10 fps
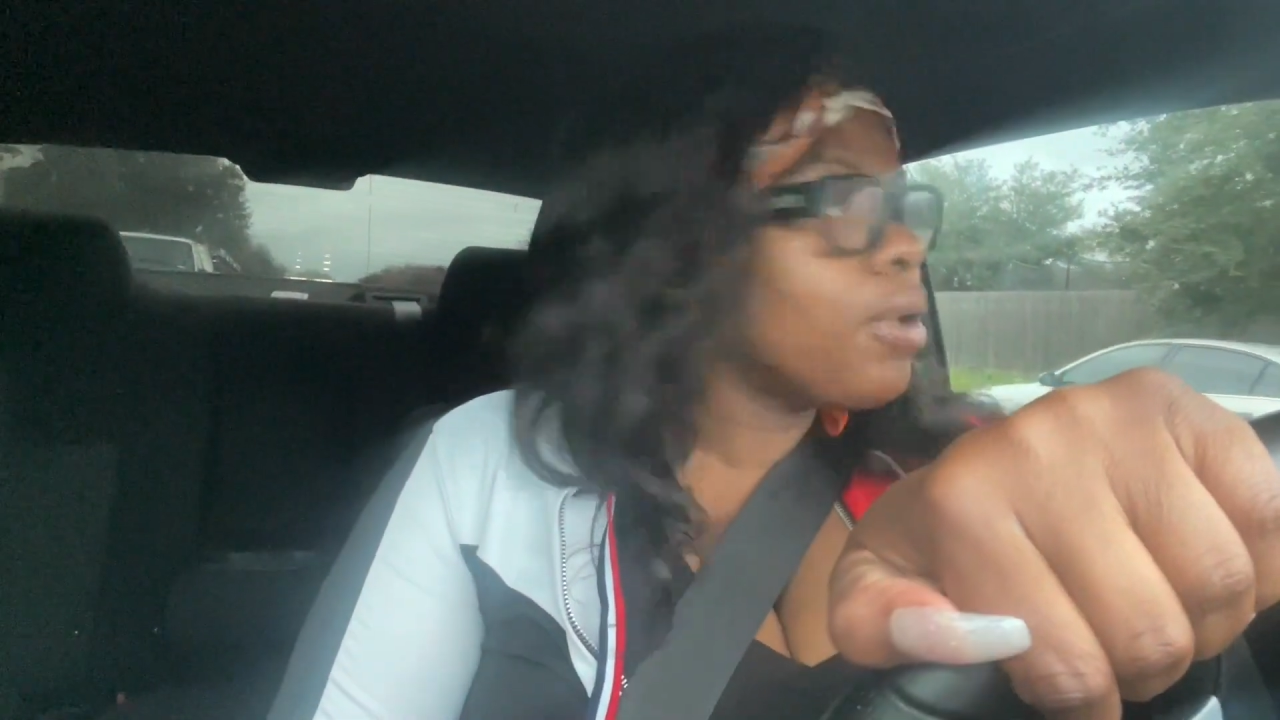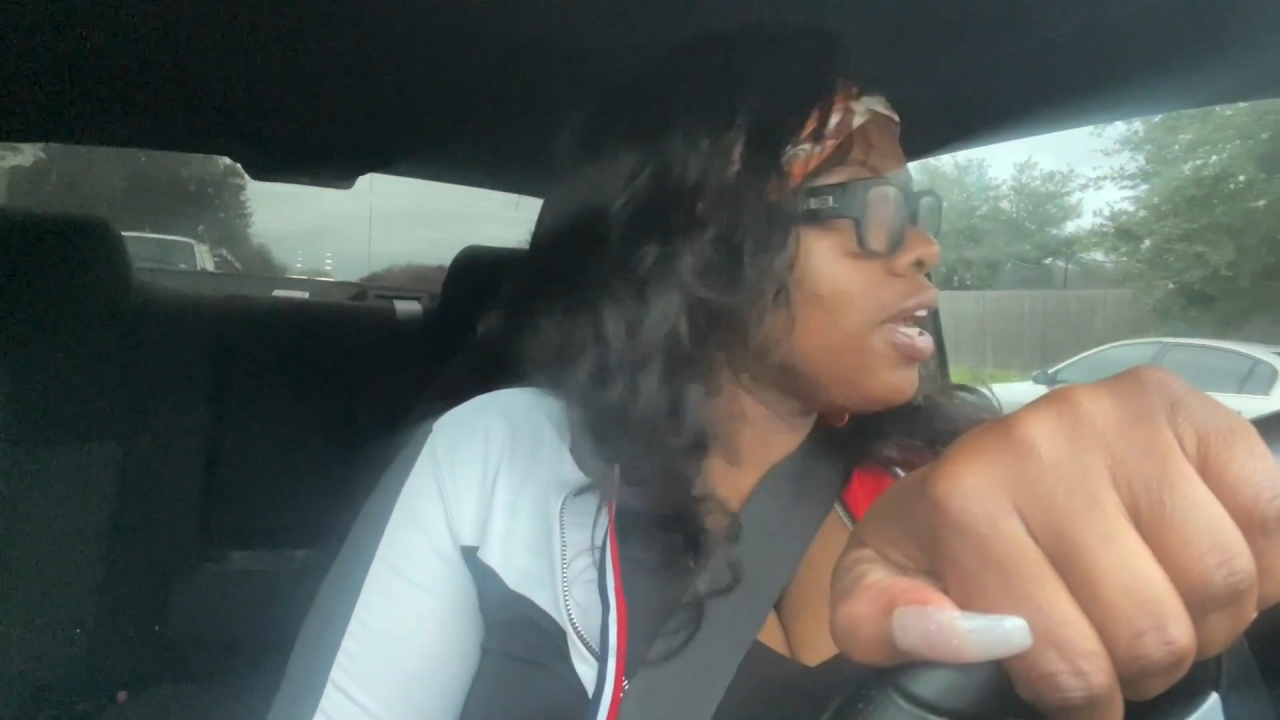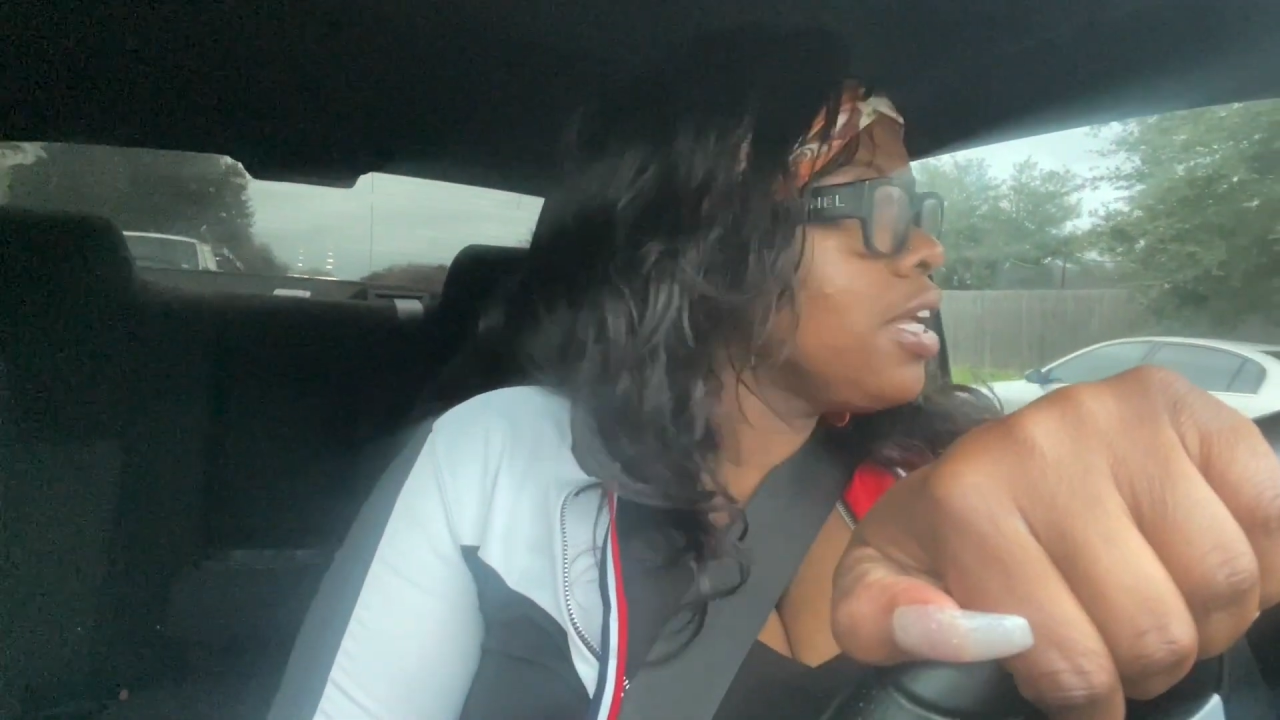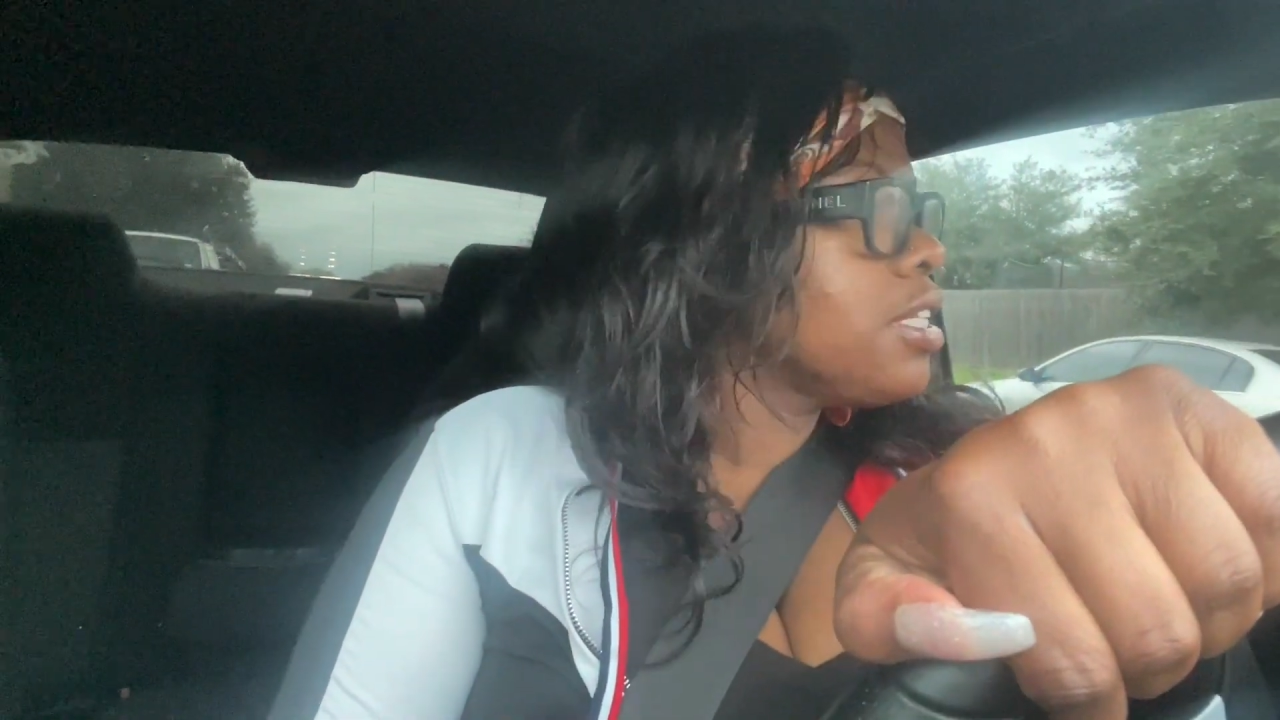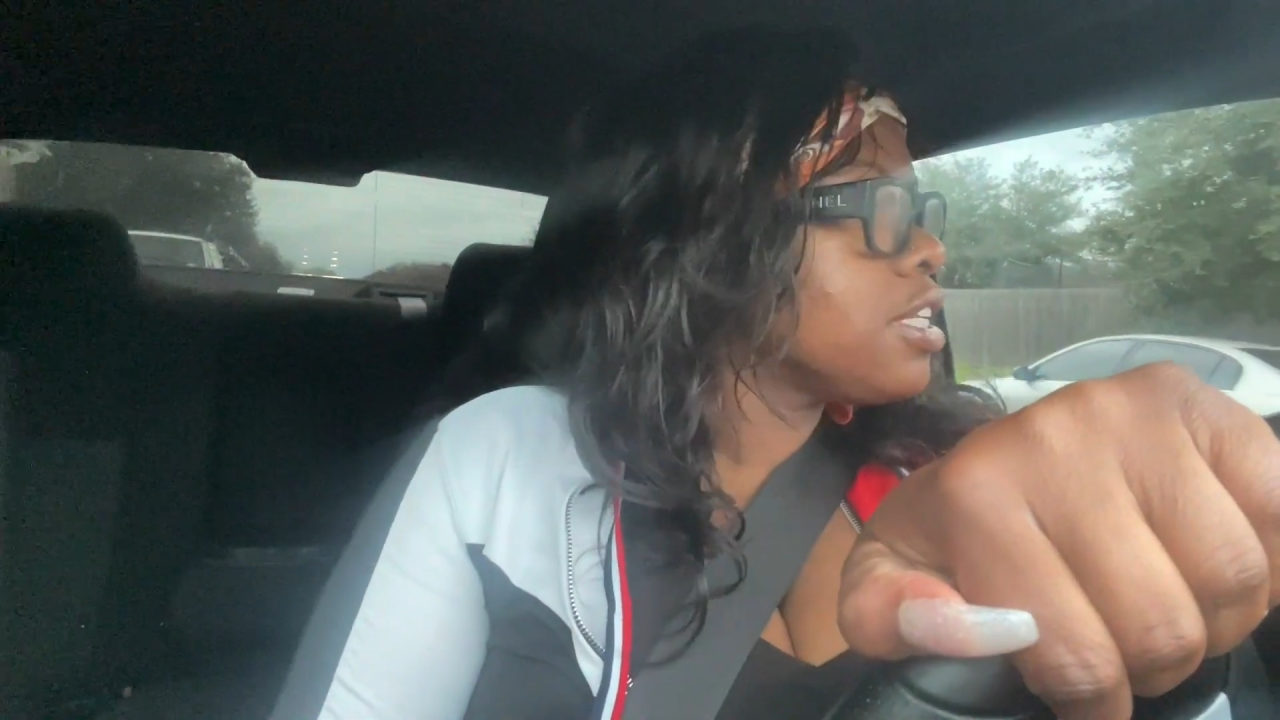pays